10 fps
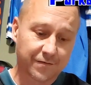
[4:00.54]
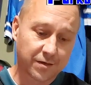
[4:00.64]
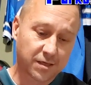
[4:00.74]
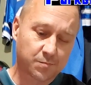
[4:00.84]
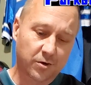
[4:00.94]

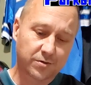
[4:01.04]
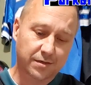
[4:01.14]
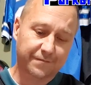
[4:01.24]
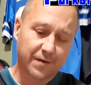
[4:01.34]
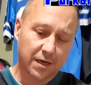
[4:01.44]

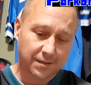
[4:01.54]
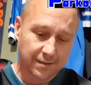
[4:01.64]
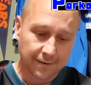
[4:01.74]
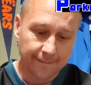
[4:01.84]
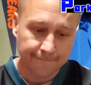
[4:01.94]

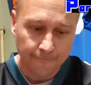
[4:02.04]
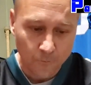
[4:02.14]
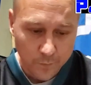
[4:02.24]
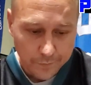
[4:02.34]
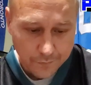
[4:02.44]
explosiveness.
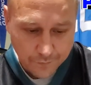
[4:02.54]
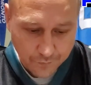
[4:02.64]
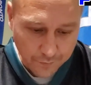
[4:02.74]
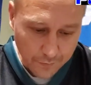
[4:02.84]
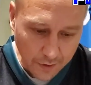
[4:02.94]

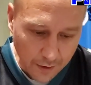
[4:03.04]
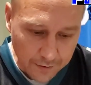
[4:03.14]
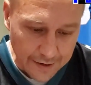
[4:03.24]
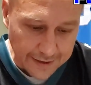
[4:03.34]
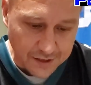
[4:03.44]

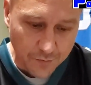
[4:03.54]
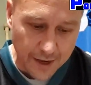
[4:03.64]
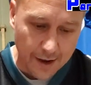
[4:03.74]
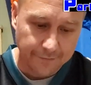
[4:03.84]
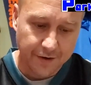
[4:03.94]
Next, we
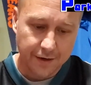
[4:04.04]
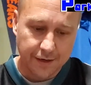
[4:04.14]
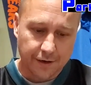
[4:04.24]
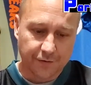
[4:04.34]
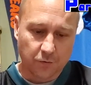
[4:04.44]
have
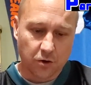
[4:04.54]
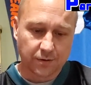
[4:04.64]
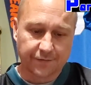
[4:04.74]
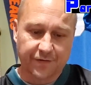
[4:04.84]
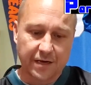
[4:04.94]
Indy on the road
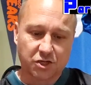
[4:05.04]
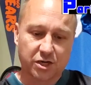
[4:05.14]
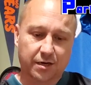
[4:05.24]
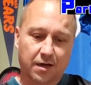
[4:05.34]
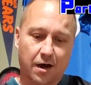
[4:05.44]
to face
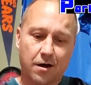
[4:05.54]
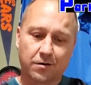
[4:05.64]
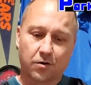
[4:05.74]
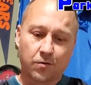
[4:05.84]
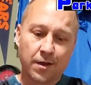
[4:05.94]

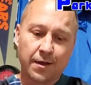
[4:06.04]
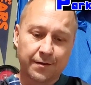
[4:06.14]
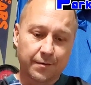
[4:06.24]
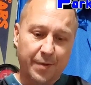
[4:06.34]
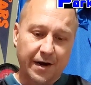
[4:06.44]
Chicago.
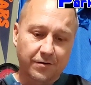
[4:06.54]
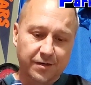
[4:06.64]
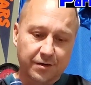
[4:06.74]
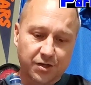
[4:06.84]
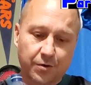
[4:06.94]
The
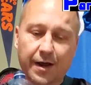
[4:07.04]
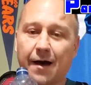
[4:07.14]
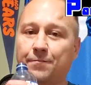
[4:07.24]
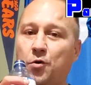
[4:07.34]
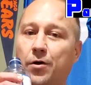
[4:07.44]
Bears are
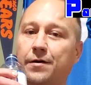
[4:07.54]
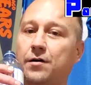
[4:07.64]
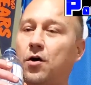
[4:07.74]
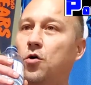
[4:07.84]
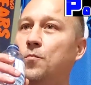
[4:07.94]
2.5 point
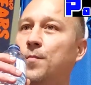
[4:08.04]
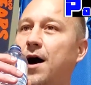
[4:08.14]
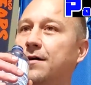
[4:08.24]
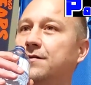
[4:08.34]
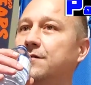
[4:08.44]
home
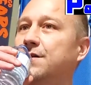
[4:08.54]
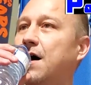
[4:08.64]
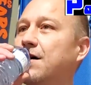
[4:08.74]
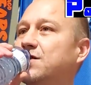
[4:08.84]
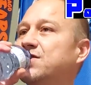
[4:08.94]

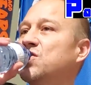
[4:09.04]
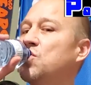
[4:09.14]
underdogs.